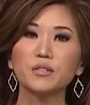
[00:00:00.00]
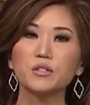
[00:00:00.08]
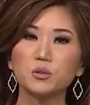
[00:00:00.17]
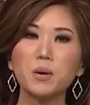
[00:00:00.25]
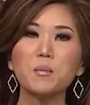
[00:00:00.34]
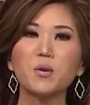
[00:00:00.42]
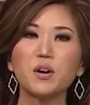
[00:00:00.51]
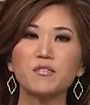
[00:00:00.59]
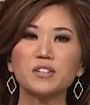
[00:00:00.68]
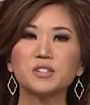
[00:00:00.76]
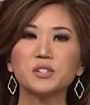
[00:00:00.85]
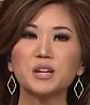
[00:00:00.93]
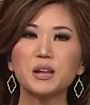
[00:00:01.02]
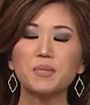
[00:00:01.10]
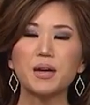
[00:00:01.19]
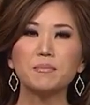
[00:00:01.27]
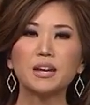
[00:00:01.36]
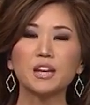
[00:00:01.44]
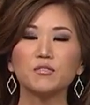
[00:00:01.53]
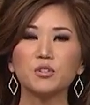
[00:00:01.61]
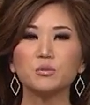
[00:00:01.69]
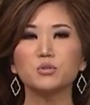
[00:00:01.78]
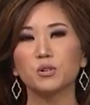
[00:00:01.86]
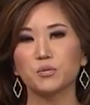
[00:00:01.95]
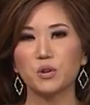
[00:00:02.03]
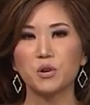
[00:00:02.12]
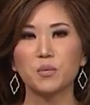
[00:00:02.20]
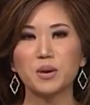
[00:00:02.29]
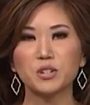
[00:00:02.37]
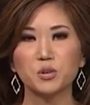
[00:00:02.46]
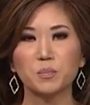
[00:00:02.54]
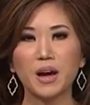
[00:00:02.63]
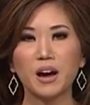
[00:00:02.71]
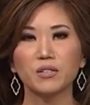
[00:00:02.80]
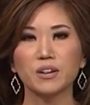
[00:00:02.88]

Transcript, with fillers: there's a member of his team that many of you don't know much about.